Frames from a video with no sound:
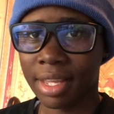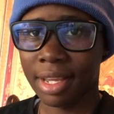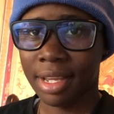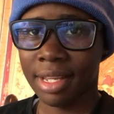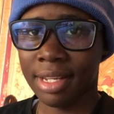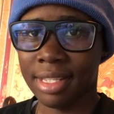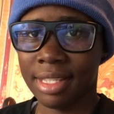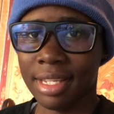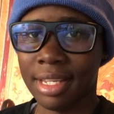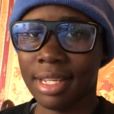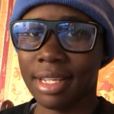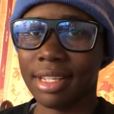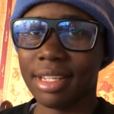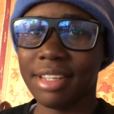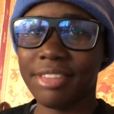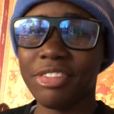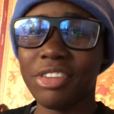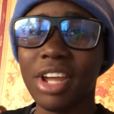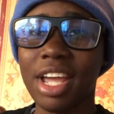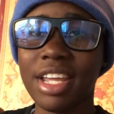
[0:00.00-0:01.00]
and things.
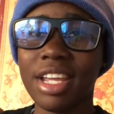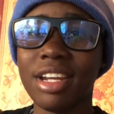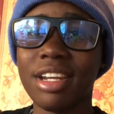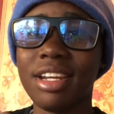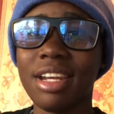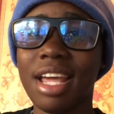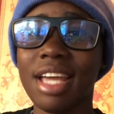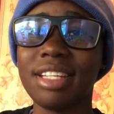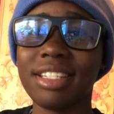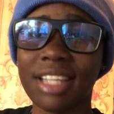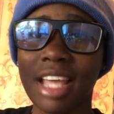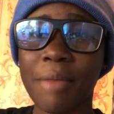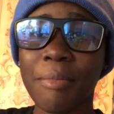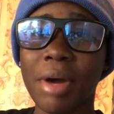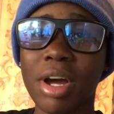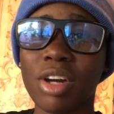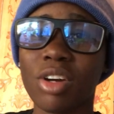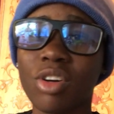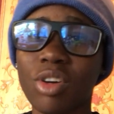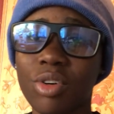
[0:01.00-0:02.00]
If you're not here the nice
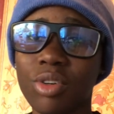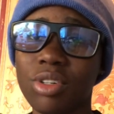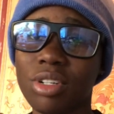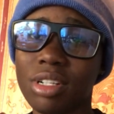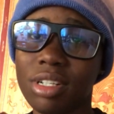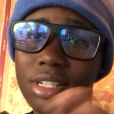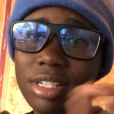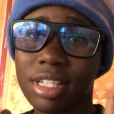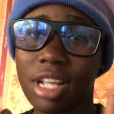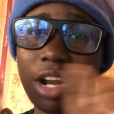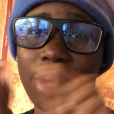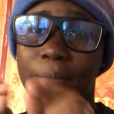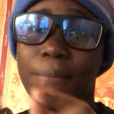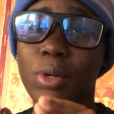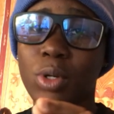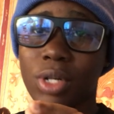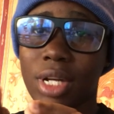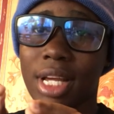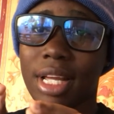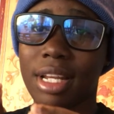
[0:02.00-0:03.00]
background, sorry
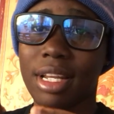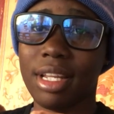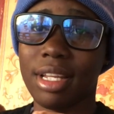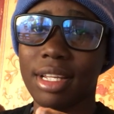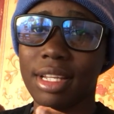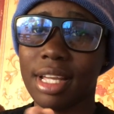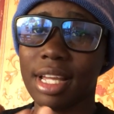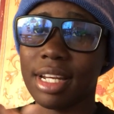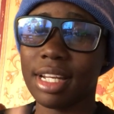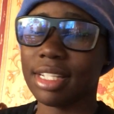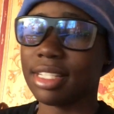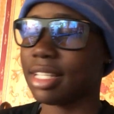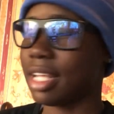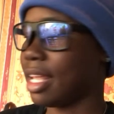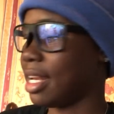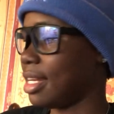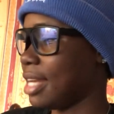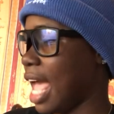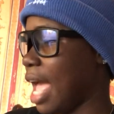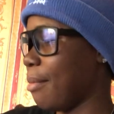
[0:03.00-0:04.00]
about that. You
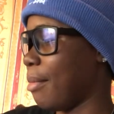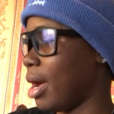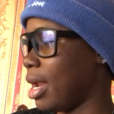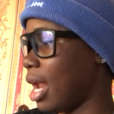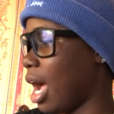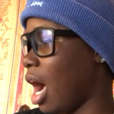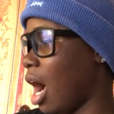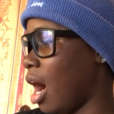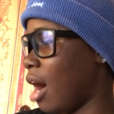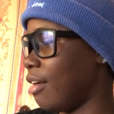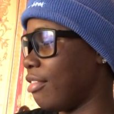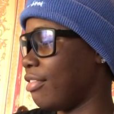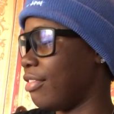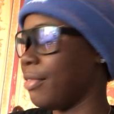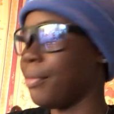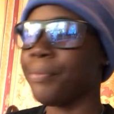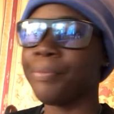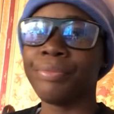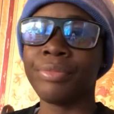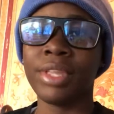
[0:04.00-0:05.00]
understand? Diamond half.
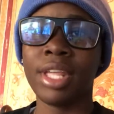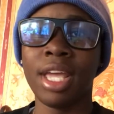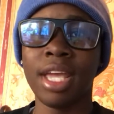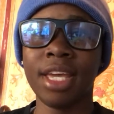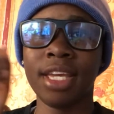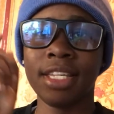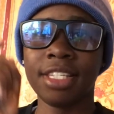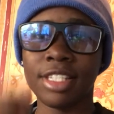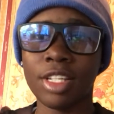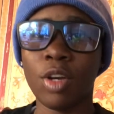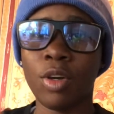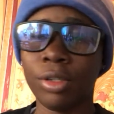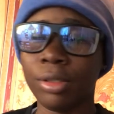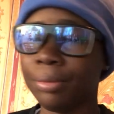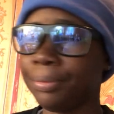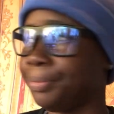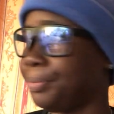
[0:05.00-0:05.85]
So